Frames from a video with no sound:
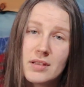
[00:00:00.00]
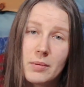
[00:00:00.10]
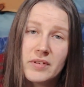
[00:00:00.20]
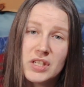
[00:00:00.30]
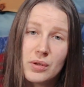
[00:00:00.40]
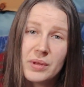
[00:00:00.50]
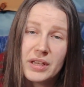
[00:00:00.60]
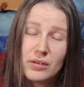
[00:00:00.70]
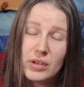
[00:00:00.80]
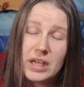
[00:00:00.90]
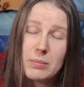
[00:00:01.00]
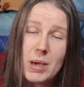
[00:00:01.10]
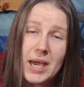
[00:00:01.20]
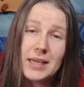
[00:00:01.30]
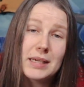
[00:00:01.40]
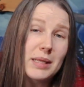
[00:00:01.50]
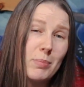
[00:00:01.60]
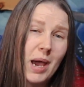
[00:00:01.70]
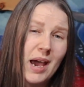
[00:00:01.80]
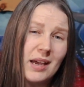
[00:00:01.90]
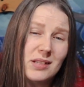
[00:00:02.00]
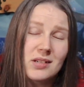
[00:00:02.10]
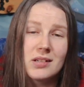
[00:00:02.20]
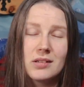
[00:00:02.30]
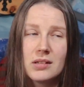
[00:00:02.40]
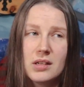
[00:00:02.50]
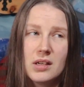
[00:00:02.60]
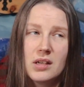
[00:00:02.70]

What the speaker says: of us don't like looking back into the past and